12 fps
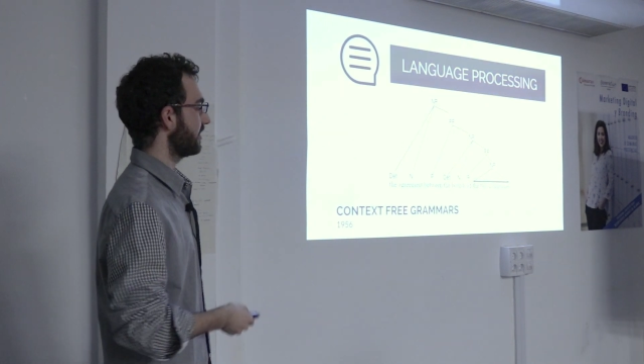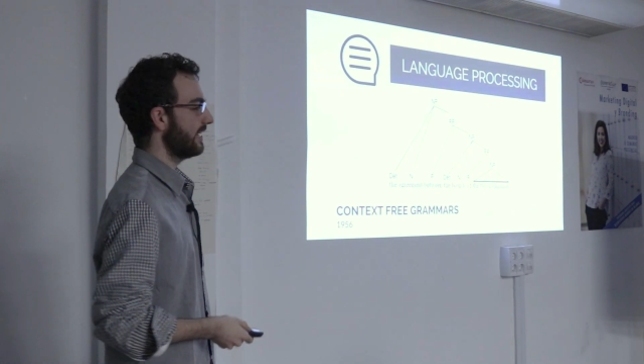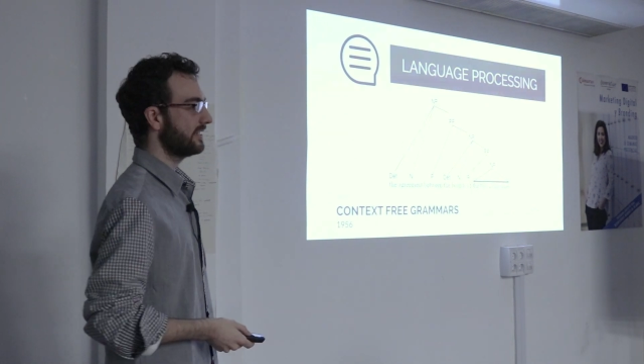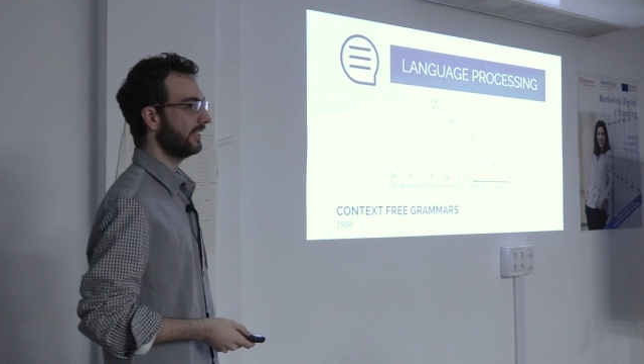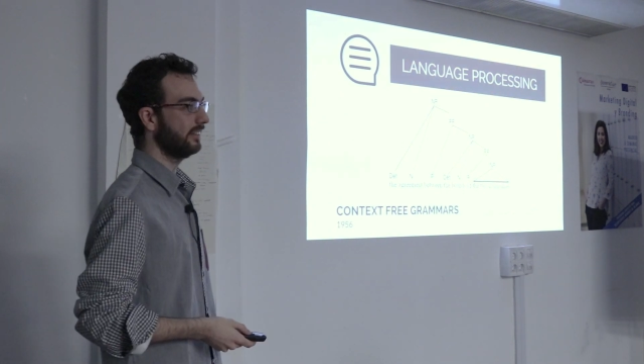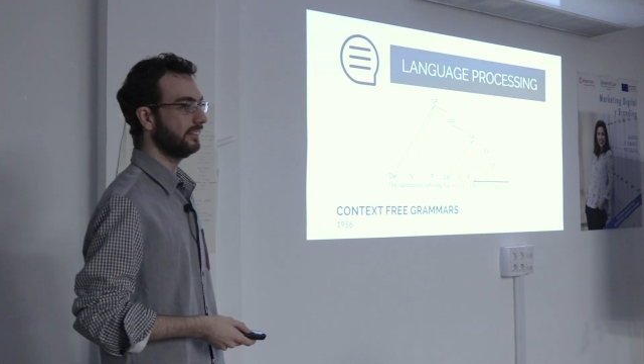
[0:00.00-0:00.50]

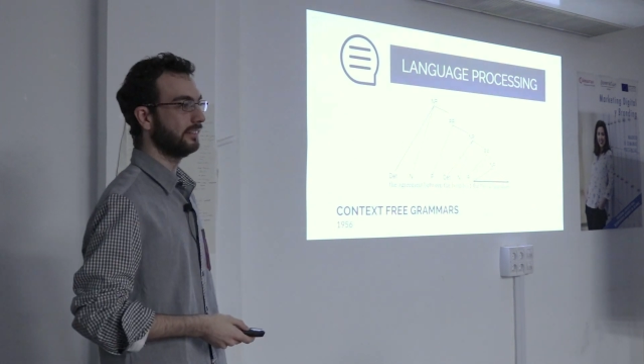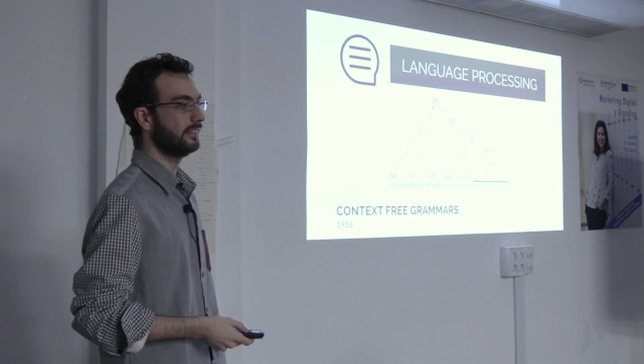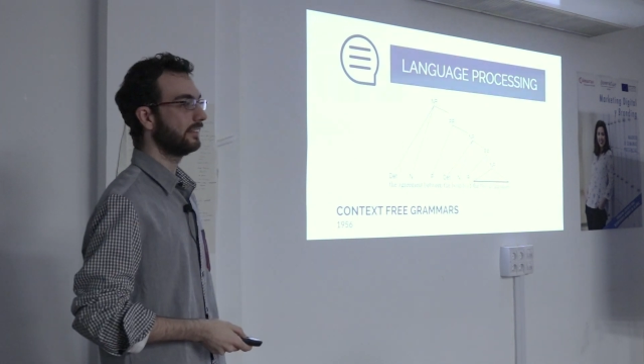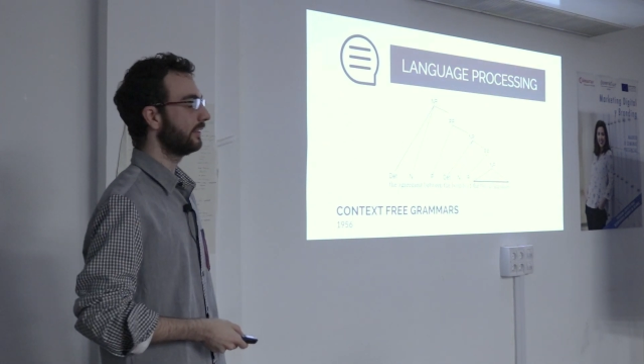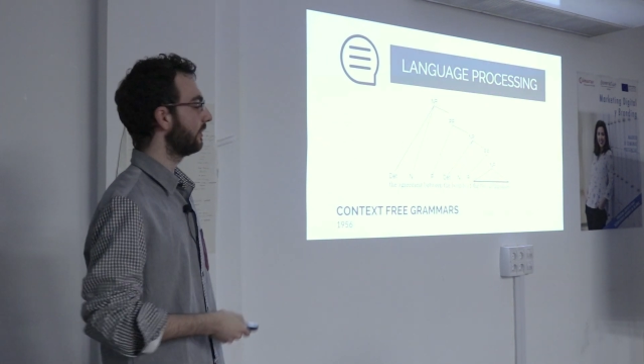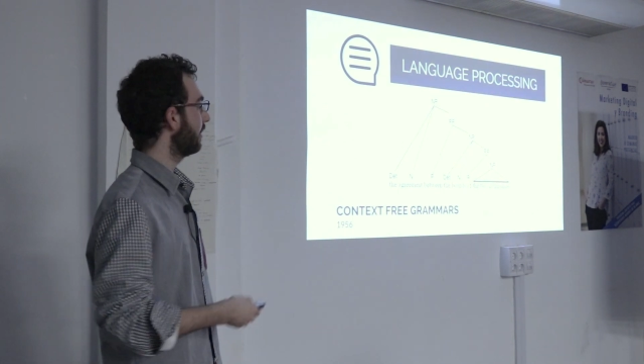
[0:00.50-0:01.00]
processing,
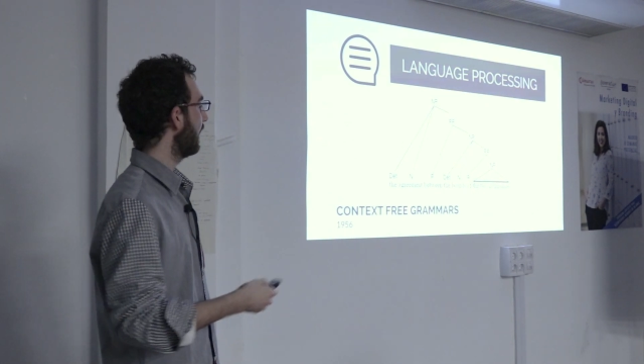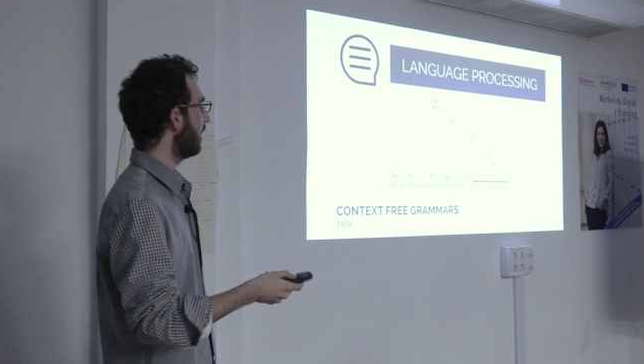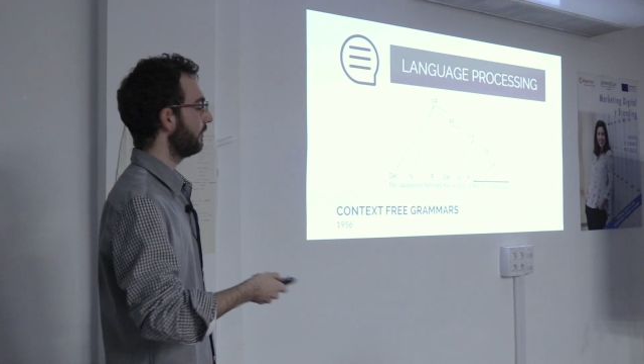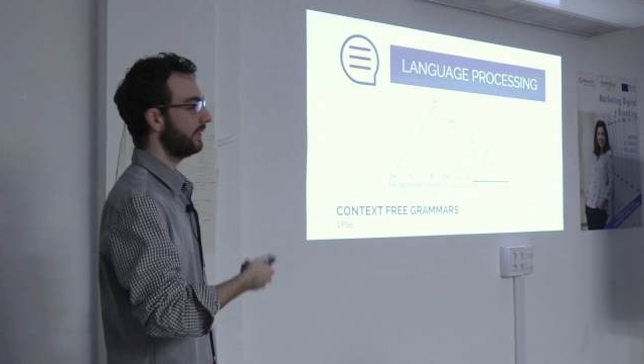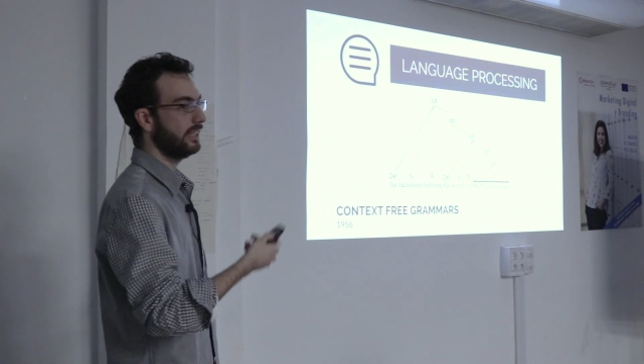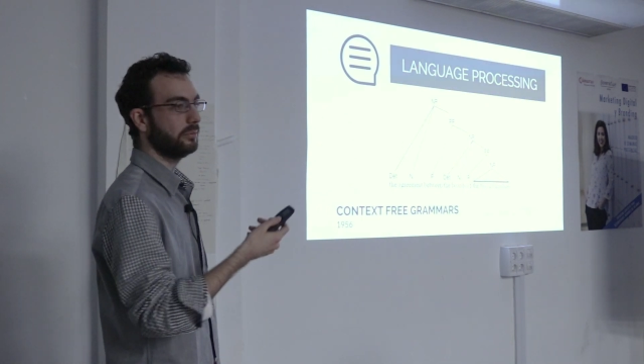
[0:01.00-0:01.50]

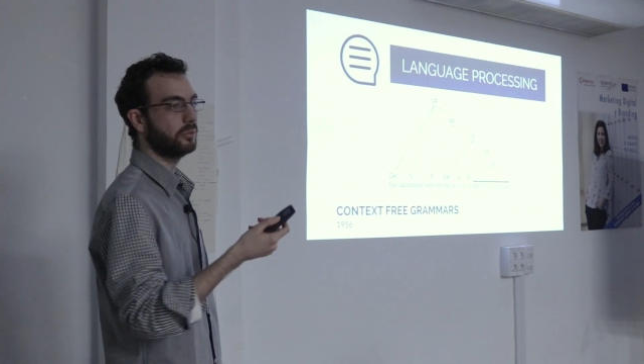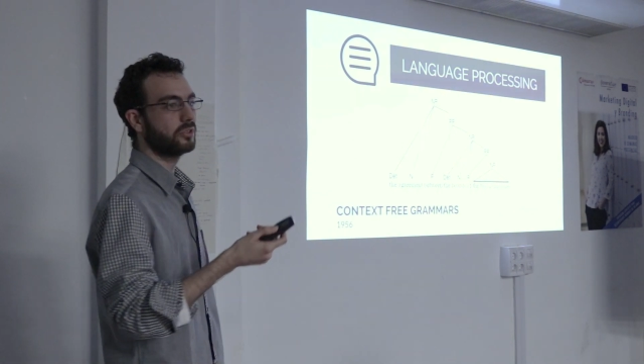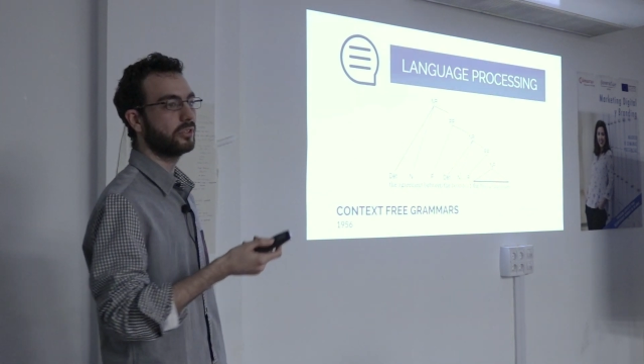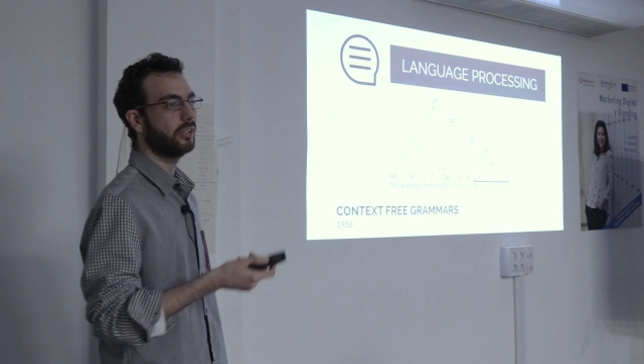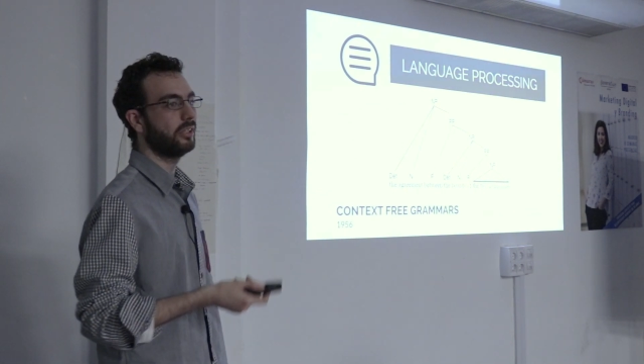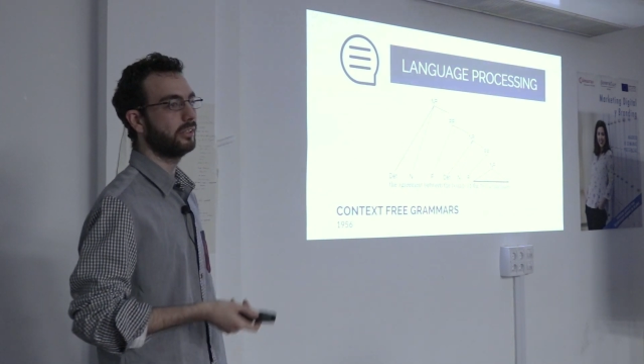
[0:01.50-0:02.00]
how it
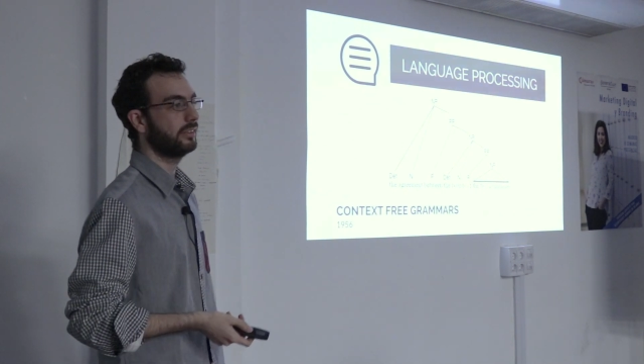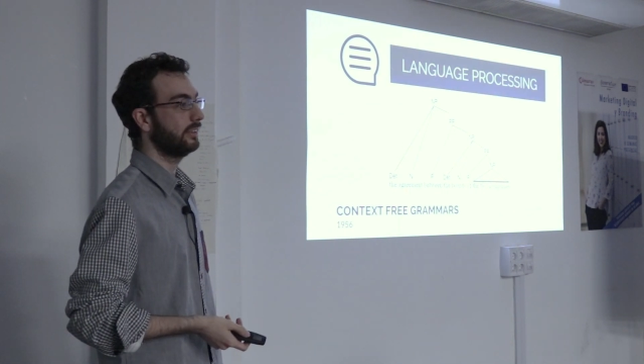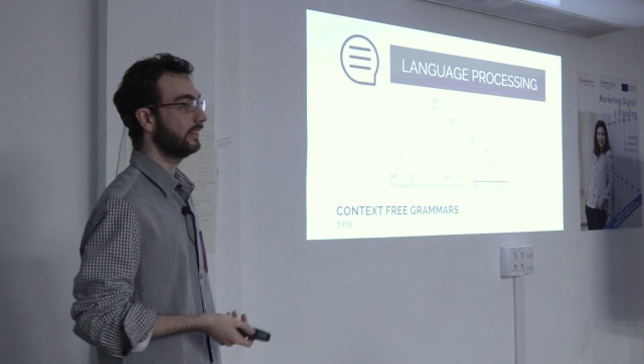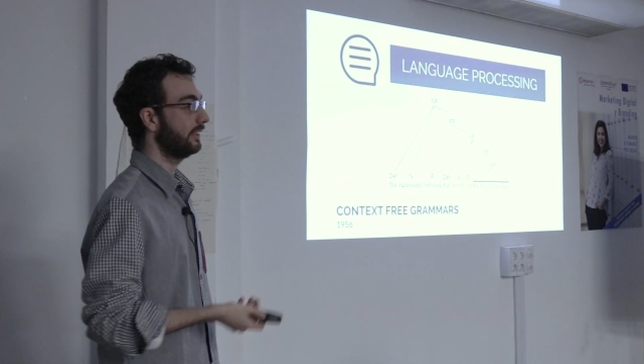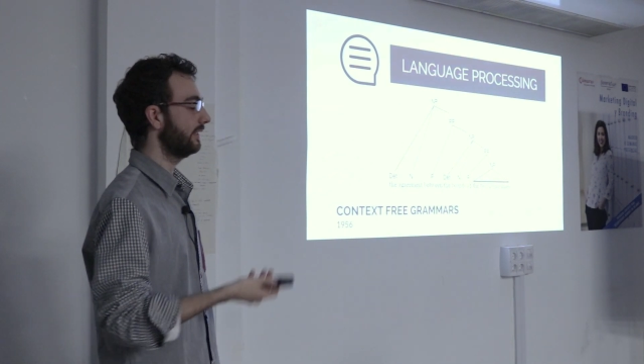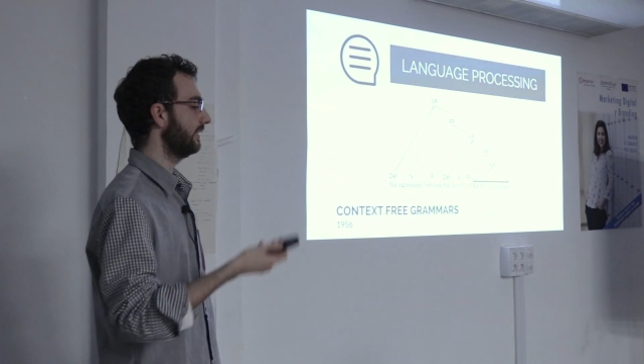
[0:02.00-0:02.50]
was done